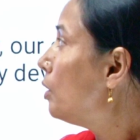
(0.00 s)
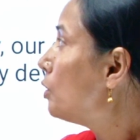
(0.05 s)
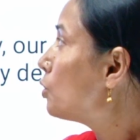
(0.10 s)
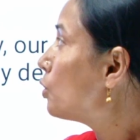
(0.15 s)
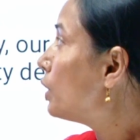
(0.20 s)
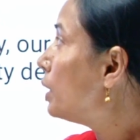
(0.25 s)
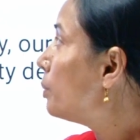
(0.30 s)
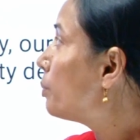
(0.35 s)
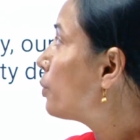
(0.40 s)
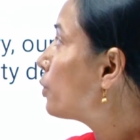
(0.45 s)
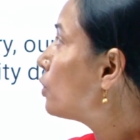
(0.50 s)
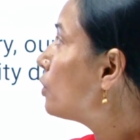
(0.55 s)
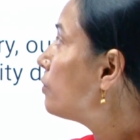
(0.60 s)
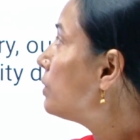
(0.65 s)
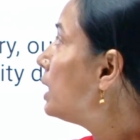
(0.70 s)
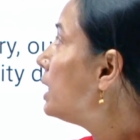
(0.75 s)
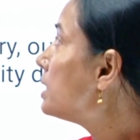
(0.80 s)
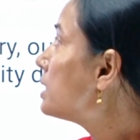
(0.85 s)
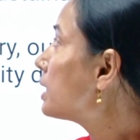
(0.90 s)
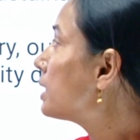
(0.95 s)
to improve
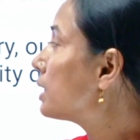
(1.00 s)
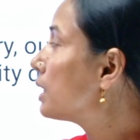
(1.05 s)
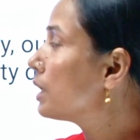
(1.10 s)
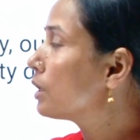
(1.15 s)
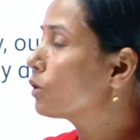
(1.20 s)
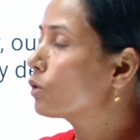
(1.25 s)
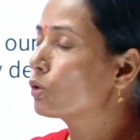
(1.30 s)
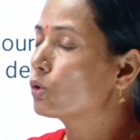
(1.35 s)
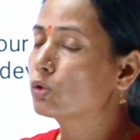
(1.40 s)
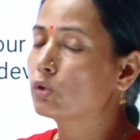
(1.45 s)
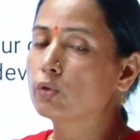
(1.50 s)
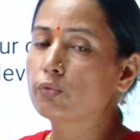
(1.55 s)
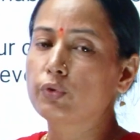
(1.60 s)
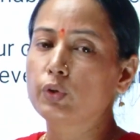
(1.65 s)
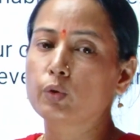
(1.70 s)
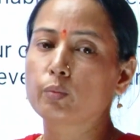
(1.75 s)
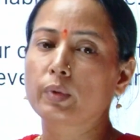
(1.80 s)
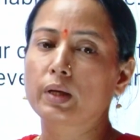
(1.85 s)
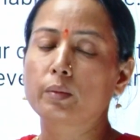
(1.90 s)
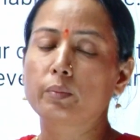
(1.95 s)
the integral growth of
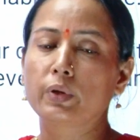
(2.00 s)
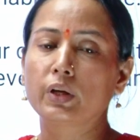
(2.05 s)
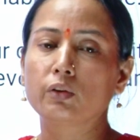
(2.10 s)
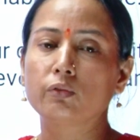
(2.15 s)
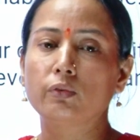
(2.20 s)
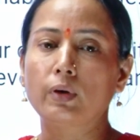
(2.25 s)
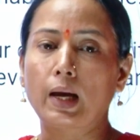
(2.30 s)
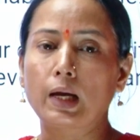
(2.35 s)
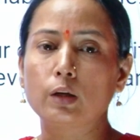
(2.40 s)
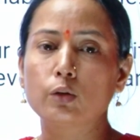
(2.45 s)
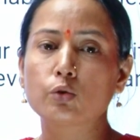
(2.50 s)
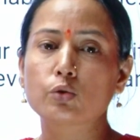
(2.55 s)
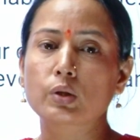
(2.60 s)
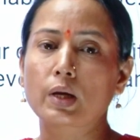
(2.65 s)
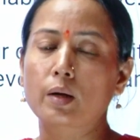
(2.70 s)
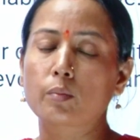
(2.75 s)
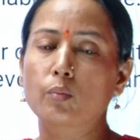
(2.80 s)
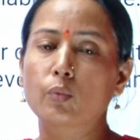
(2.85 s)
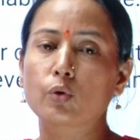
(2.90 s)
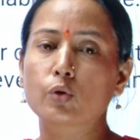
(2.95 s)
human being, values
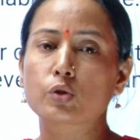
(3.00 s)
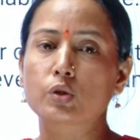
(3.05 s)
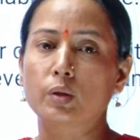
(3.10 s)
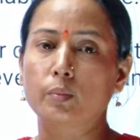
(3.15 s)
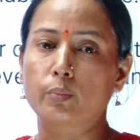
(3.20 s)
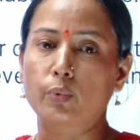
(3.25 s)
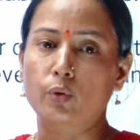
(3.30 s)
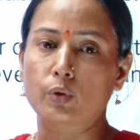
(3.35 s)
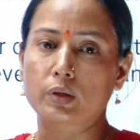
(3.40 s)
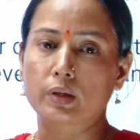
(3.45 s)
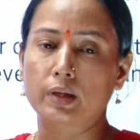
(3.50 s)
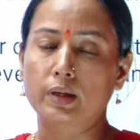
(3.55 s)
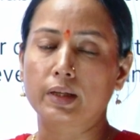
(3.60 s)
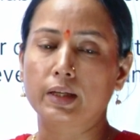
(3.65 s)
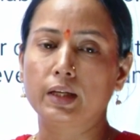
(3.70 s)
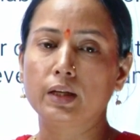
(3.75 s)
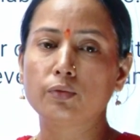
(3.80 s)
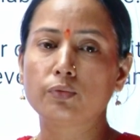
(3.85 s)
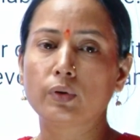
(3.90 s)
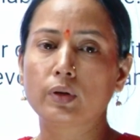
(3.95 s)
are most important.
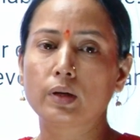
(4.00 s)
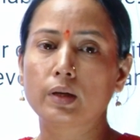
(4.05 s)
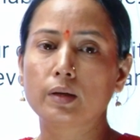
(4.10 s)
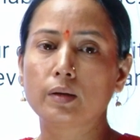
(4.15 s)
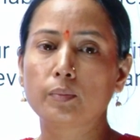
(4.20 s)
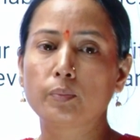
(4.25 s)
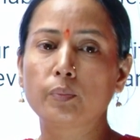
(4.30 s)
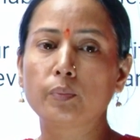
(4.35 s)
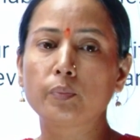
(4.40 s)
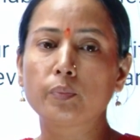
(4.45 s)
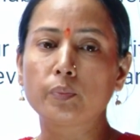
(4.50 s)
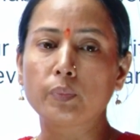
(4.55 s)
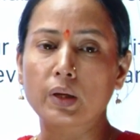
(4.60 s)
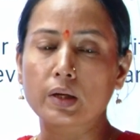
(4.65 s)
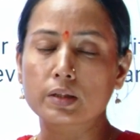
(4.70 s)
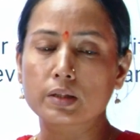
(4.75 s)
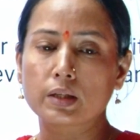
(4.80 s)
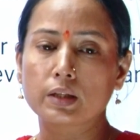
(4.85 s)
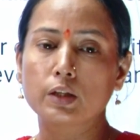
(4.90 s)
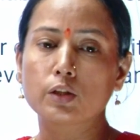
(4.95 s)
If a
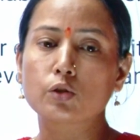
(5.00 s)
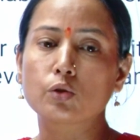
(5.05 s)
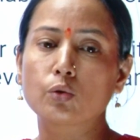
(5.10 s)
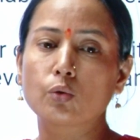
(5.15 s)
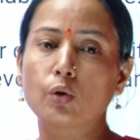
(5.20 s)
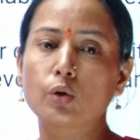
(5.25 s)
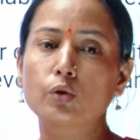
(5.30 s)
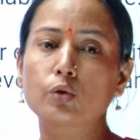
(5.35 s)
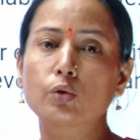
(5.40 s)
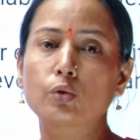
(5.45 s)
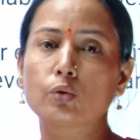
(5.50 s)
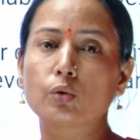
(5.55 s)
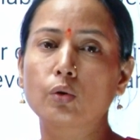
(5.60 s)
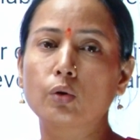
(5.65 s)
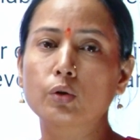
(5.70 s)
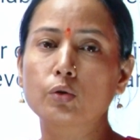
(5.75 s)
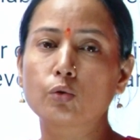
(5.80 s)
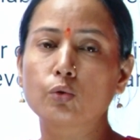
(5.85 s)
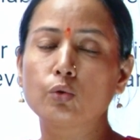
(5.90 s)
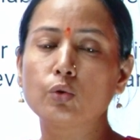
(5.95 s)
person is not
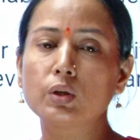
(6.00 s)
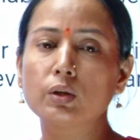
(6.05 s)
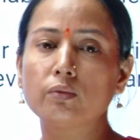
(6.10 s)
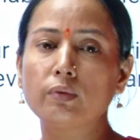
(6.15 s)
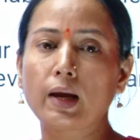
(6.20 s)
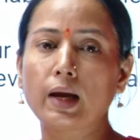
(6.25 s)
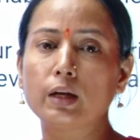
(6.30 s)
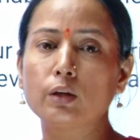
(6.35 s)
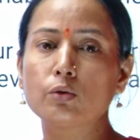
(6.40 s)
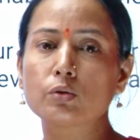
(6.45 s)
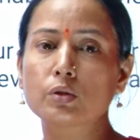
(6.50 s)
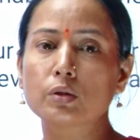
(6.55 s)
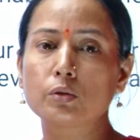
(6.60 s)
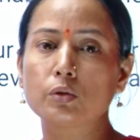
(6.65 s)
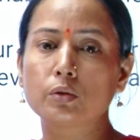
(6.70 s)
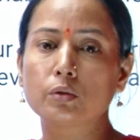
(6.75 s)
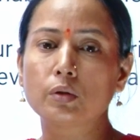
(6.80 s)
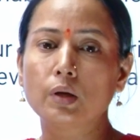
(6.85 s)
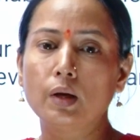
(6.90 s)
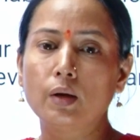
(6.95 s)
taught good values
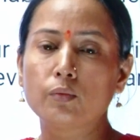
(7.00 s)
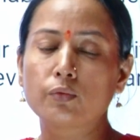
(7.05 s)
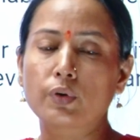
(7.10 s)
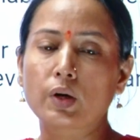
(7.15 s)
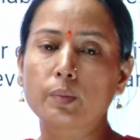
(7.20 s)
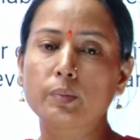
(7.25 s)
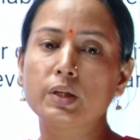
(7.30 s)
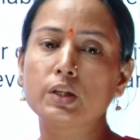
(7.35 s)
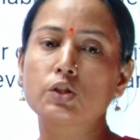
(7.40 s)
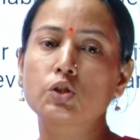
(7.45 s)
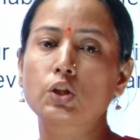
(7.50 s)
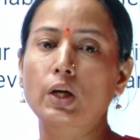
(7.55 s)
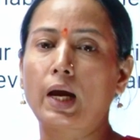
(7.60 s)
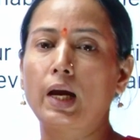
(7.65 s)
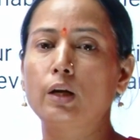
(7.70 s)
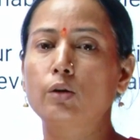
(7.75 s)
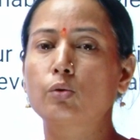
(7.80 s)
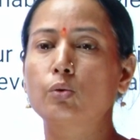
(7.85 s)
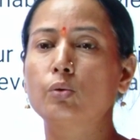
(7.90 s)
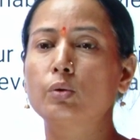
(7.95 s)
from his
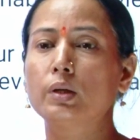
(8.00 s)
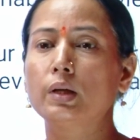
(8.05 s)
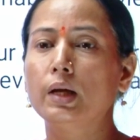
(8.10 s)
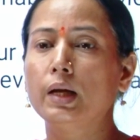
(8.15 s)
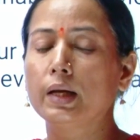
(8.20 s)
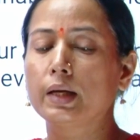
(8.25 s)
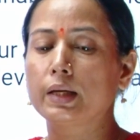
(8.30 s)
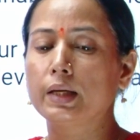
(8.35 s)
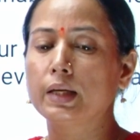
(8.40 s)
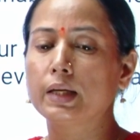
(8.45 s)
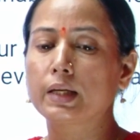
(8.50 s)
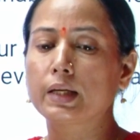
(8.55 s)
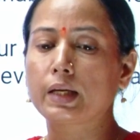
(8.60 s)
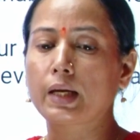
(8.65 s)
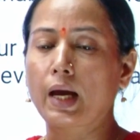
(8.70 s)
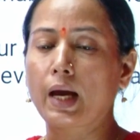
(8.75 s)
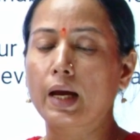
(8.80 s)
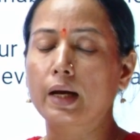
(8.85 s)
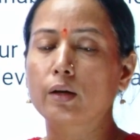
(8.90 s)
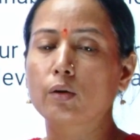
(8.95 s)
childhood, he
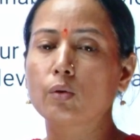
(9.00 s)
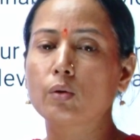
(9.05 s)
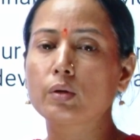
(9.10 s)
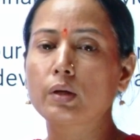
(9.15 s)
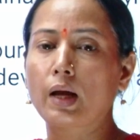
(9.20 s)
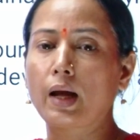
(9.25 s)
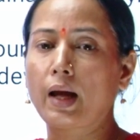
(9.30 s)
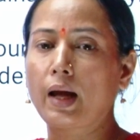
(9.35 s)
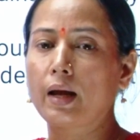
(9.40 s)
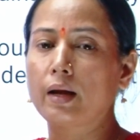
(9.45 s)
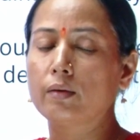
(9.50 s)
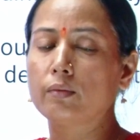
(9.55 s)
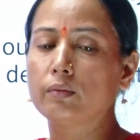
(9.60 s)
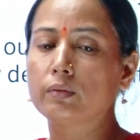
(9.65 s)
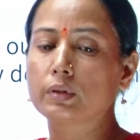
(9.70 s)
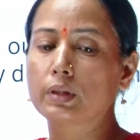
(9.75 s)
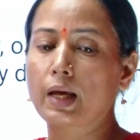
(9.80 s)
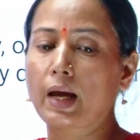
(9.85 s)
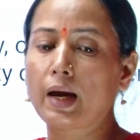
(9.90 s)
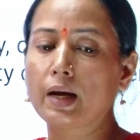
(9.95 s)
cannot
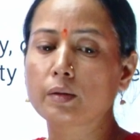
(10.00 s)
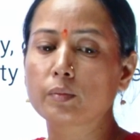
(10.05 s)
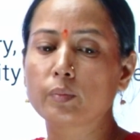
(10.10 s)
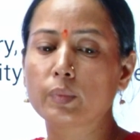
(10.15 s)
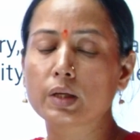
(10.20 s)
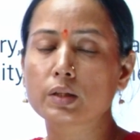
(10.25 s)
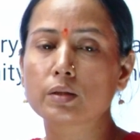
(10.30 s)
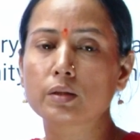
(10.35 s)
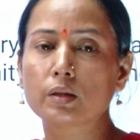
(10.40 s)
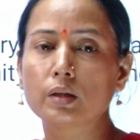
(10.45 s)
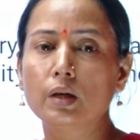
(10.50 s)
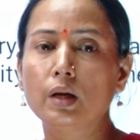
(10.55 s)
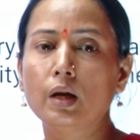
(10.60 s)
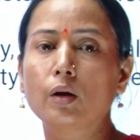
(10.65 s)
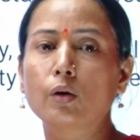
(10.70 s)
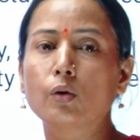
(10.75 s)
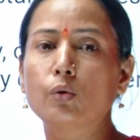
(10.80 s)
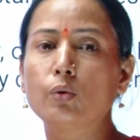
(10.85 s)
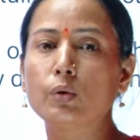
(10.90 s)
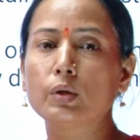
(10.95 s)
have that much
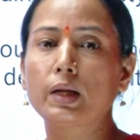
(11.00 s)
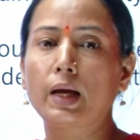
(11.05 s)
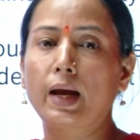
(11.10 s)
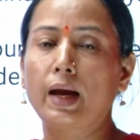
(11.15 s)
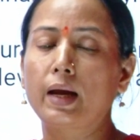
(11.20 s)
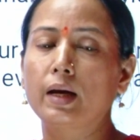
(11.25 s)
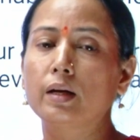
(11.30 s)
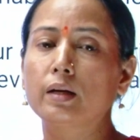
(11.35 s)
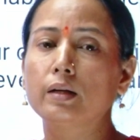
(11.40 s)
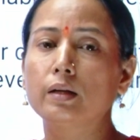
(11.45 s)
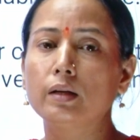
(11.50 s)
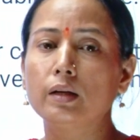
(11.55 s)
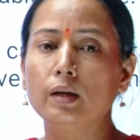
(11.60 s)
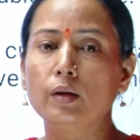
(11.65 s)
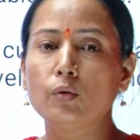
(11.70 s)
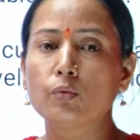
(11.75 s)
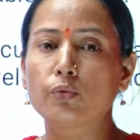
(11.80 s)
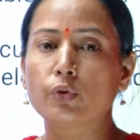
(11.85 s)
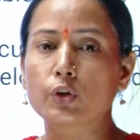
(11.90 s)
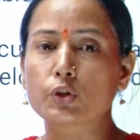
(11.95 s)
good and
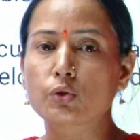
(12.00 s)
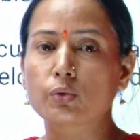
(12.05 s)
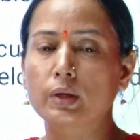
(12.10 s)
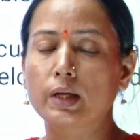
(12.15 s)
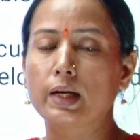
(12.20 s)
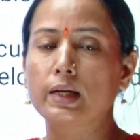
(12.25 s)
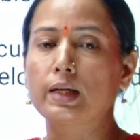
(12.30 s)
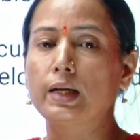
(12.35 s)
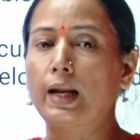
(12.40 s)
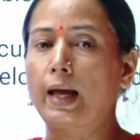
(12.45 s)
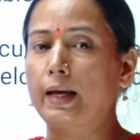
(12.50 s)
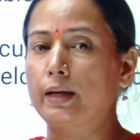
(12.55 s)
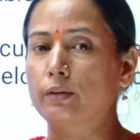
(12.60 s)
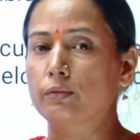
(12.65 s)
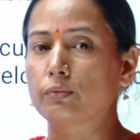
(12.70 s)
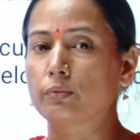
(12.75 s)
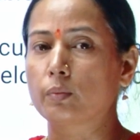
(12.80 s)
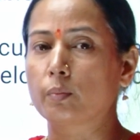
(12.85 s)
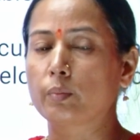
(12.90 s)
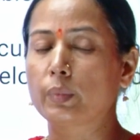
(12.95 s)
fortunate
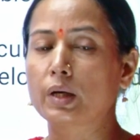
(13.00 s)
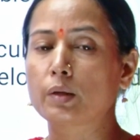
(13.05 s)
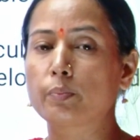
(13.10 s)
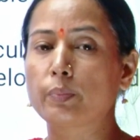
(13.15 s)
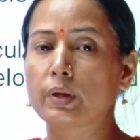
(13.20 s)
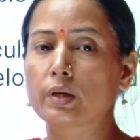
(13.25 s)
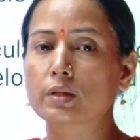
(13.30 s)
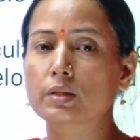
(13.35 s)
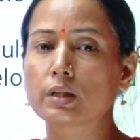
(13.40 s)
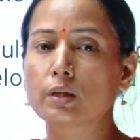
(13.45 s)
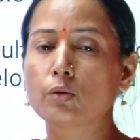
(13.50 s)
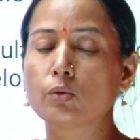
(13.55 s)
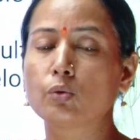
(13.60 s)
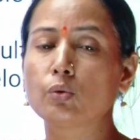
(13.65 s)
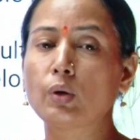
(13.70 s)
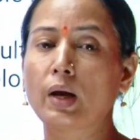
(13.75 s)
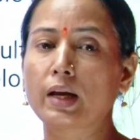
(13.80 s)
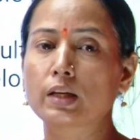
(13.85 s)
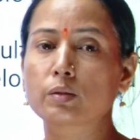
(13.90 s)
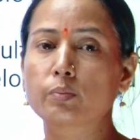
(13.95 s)
life. But person
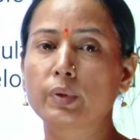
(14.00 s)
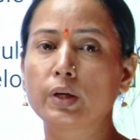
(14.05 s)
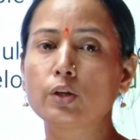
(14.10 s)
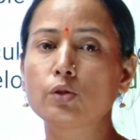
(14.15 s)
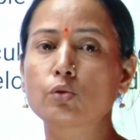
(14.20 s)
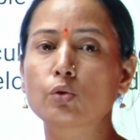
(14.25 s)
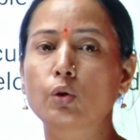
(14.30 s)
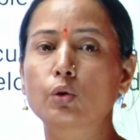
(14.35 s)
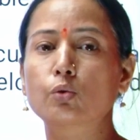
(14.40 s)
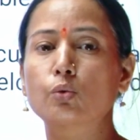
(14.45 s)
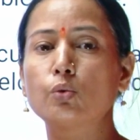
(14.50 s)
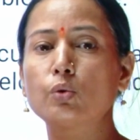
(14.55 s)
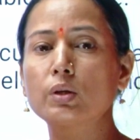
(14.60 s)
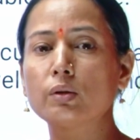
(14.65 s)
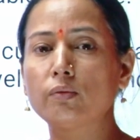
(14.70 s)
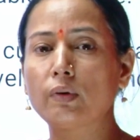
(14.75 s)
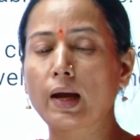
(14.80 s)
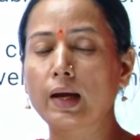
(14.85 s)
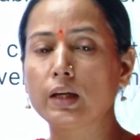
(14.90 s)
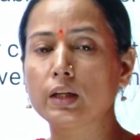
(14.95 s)
who has been taught
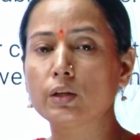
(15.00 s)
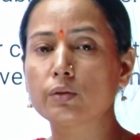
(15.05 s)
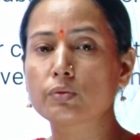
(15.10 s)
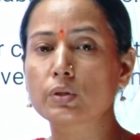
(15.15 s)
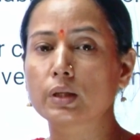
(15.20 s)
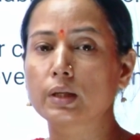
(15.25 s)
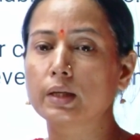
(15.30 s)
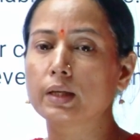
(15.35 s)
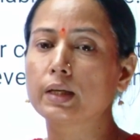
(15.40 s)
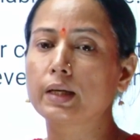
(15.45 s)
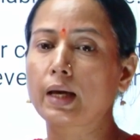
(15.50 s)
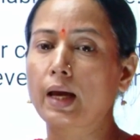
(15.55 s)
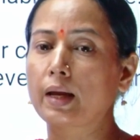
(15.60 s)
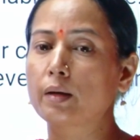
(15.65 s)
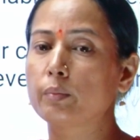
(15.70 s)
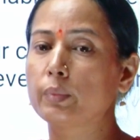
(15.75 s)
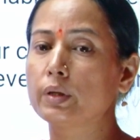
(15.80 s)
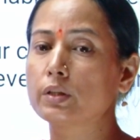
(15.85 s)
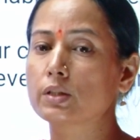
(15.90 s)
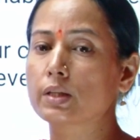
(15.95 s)
good values, he
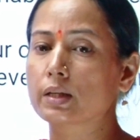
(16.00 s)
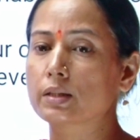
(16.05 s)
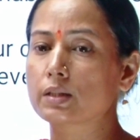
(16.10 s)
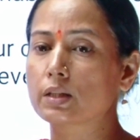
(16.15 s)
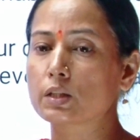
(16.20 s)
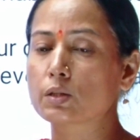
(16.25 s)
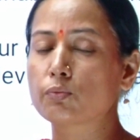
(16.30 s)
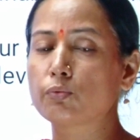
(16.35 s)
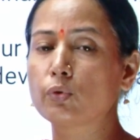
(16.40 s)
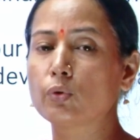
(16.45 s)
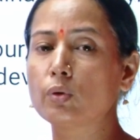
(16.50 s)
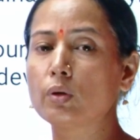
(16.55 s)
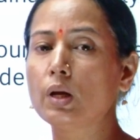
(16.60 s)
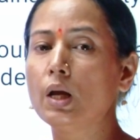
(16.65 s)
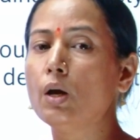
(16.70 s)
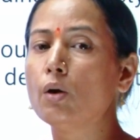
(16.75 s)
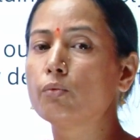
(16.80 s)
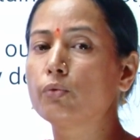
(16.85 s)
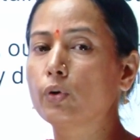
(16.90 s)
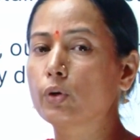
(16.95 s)
can be successful,
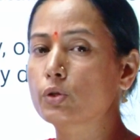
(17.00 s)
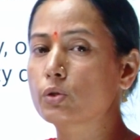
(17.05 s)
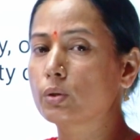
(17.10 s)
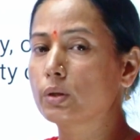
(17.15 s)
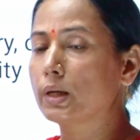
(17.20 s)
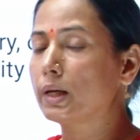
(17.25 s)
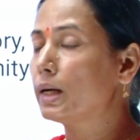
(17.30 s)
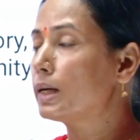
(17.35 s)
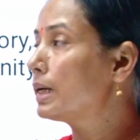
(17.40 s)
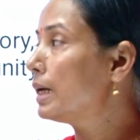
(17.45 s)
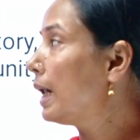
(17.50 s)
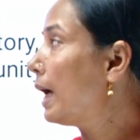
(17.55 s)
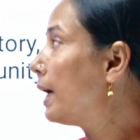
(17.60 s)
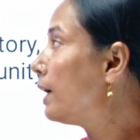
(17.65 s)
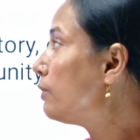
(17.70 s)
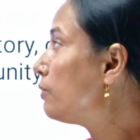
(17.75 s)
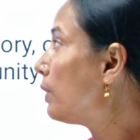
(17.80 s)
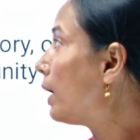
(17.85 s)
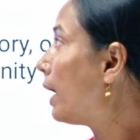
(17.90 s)
fortunate life,